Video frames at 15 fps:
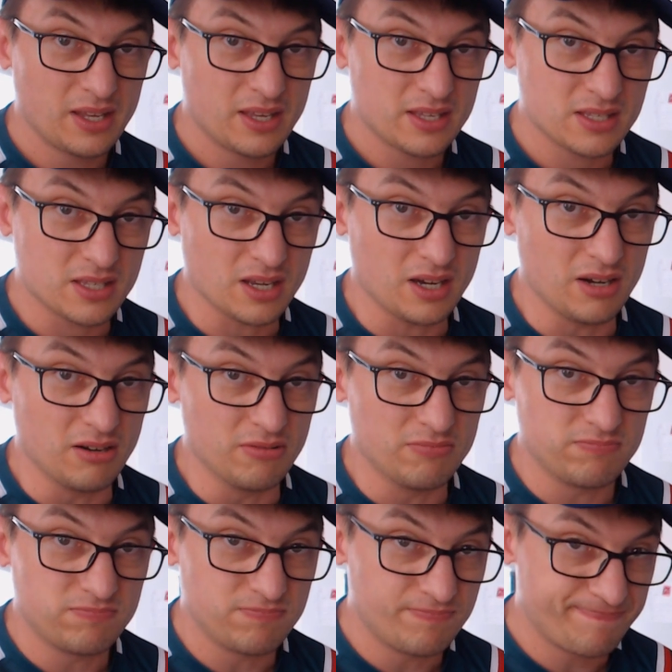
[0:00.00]
So
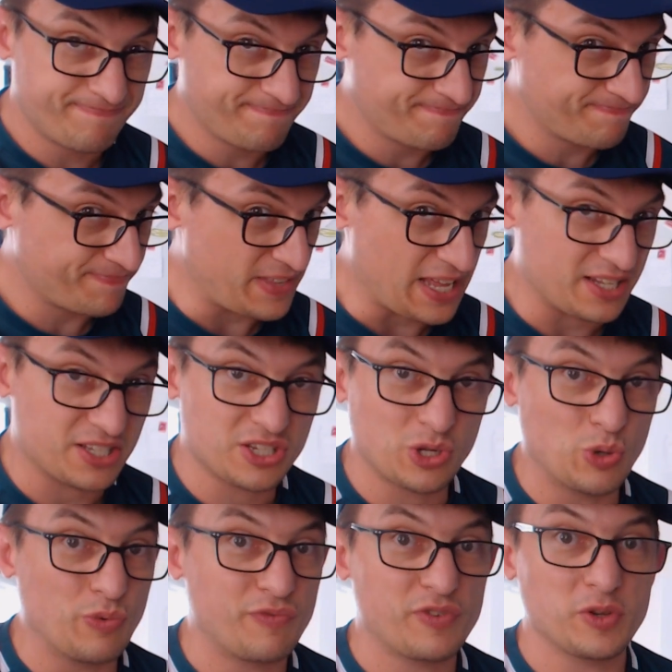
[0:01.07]
that's
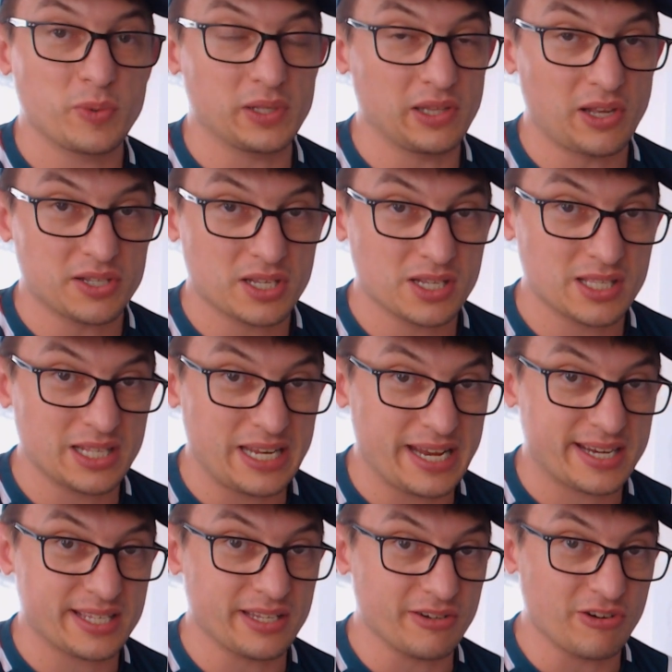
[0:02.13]
two fewer losses than
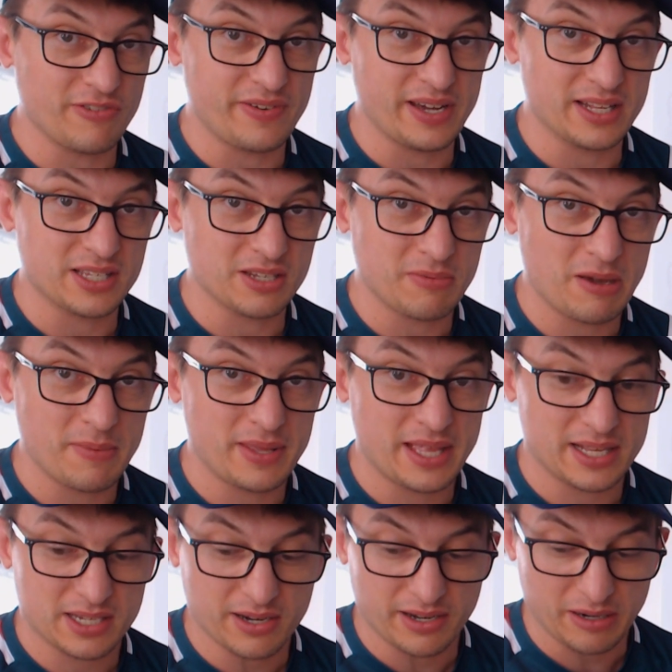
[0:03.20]
Exeter have had. So maybe
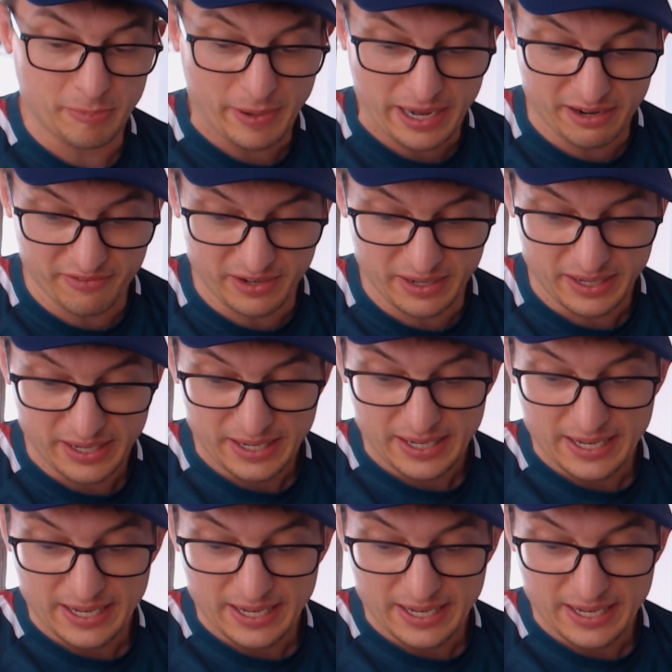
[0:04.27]
that's kind of part of it.